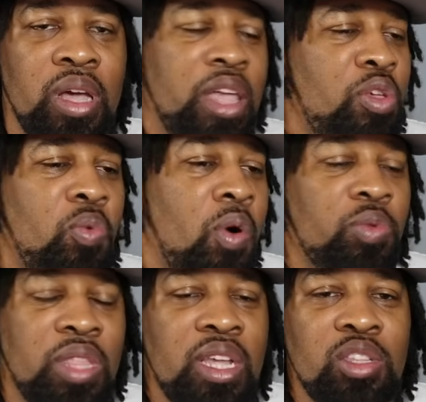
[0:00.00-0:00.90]
And you
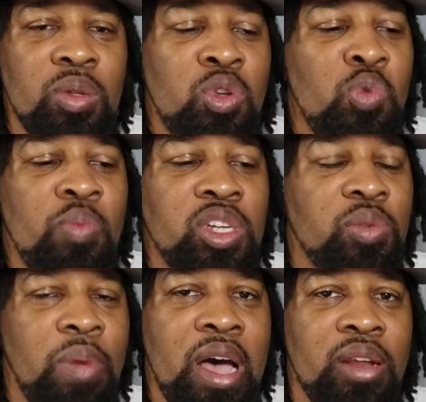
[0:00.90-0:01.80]
won't think too much
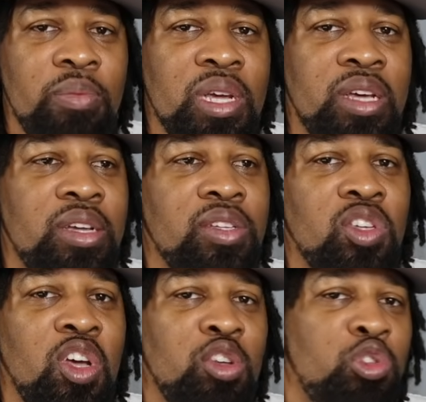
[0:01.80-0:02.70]
about it, because
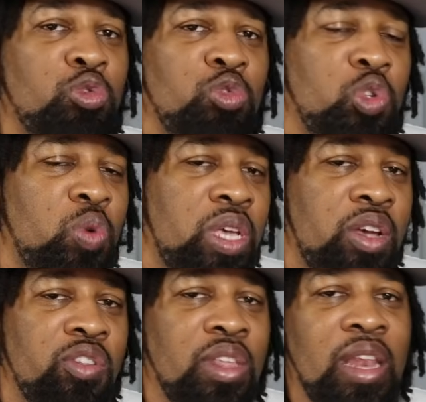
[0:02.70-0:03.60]
as soon as you
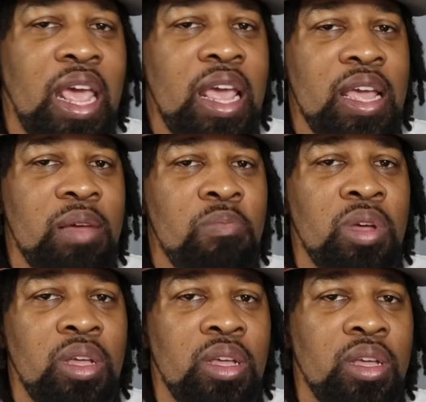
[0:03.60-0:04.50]
hear the name
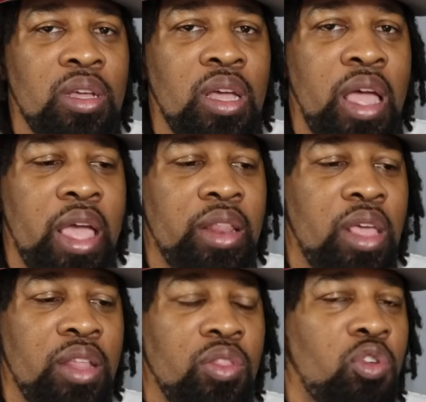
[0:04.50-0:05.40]

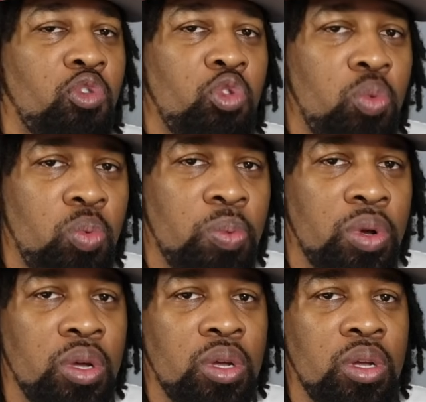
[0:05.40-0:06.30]
and the group,
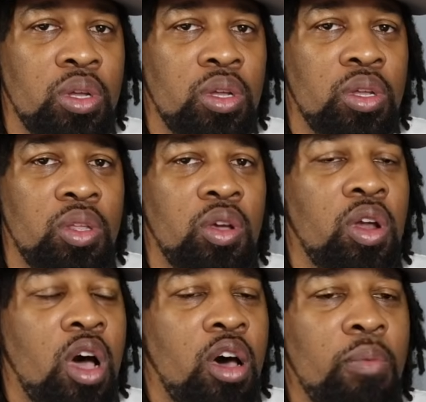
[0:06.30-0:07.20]
you're
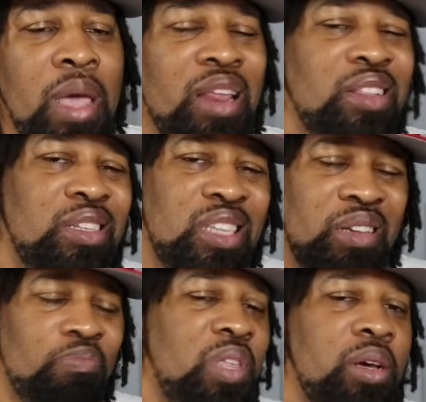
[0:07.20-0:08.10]
going to automatically say,
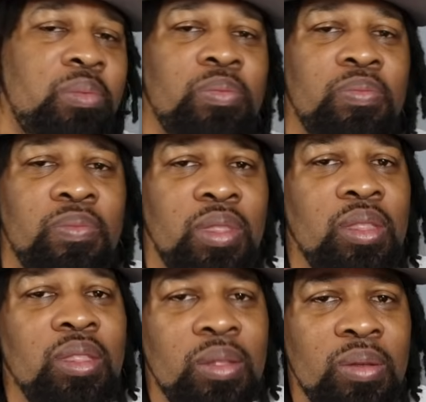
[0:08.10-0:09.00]
yep,
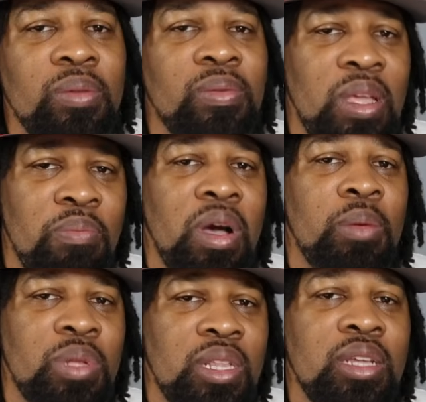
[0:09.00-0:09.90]
they
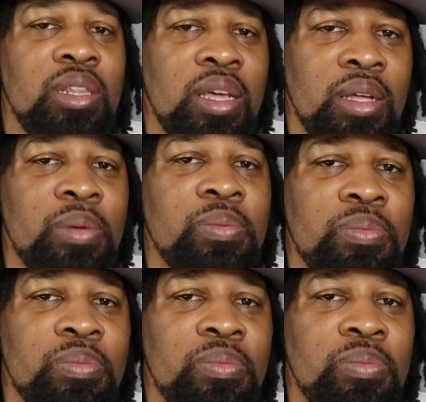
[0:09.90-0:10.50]
probably did that.